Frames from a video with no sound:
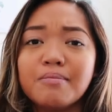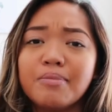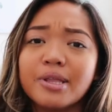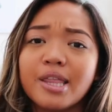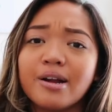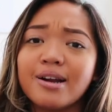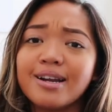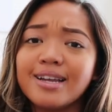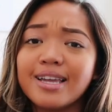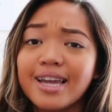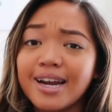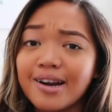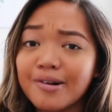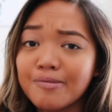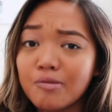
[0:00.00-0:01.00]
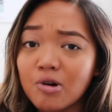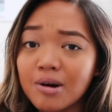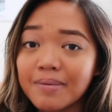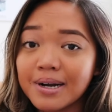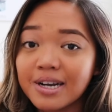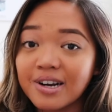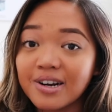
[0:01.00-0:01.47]
but they're going to care
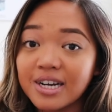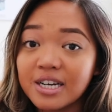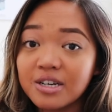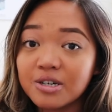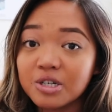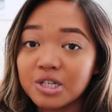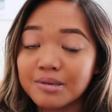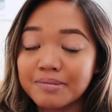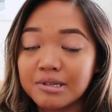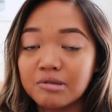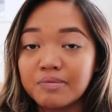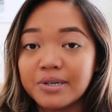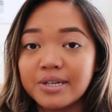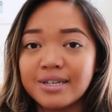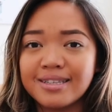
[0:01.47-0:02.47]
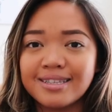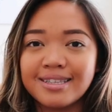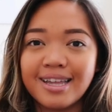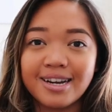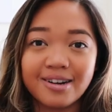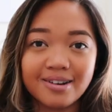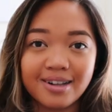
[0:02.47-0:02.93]
more about your internship experience
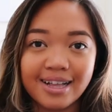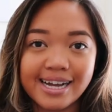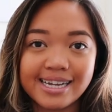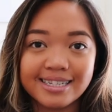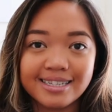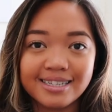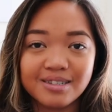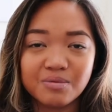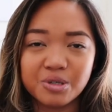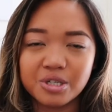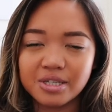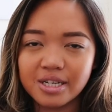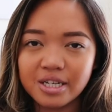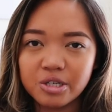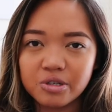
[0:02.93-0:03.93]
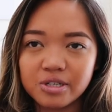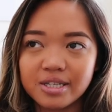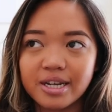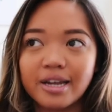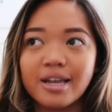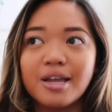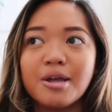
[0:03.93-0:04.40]
than your classes, which is
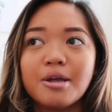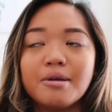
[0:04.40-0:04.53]
interesting